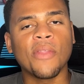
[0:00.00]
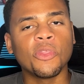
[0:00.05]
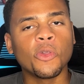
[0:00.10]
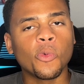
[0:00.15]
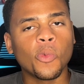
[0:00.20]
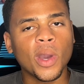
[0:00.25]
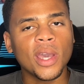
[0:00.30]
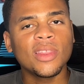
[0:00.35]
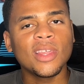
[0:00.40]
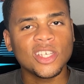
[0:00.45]
the
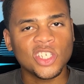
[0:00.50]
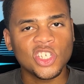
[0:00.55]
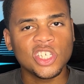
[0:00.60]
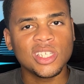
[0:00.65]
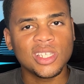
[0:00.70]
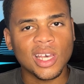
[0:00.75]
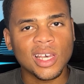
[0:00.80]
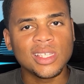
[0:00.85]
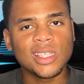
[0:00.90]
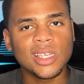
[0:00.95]
way that she
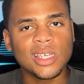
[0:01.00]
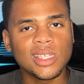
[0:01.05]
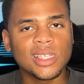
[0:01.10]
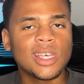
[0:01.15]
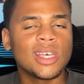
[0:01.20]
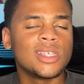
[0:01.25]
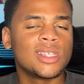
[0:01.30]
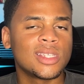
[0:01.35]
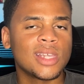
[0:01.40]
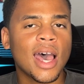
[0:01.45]
does this
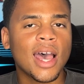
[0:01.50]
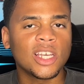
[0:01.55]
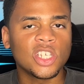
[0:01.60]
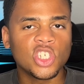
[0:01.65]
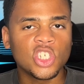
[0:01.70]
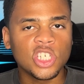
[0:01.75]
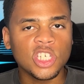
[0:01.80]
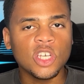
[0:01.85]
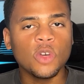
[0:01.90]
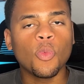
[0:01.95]
is that
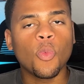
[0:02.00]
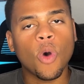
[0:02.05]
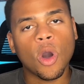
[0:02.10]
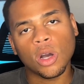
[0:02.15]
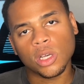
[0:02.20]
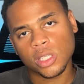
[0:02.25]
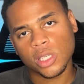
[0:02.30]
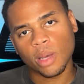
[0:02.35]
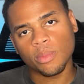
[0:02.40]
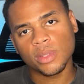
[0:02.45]
she
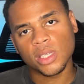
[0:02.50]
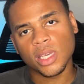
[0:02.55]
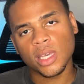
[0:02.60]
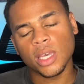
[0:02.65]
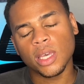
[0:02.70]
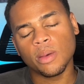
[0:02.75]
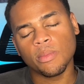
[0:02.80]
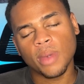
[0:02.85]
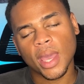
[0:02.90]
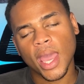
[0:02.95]
walks up to
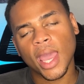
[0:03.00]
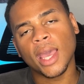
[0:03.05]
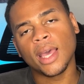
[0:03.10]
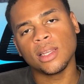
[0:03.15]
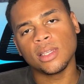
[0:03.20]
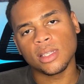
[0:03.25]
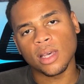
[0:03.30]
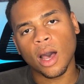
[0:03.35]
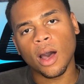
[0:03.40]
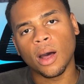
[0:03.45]
him
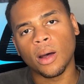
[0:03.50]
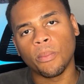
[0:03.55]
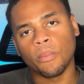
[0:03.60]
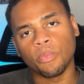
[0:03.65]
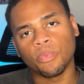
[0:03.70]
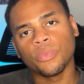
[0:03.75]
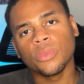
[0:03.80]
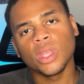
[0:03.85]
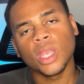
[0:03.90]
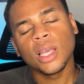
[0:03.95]
and
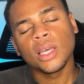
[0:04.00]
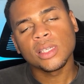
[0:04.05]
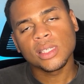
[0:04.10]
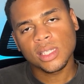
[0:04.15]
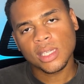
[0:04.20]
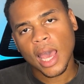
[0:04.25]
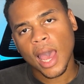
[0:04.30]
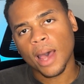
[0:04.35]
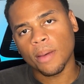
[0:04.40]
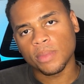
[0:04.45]

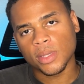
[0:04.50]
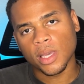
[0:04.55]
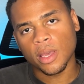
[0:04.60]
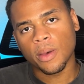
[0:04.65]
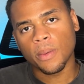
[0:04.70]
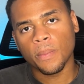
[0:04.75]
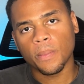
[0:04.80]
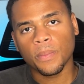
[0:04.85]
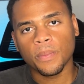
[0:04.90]
stabs him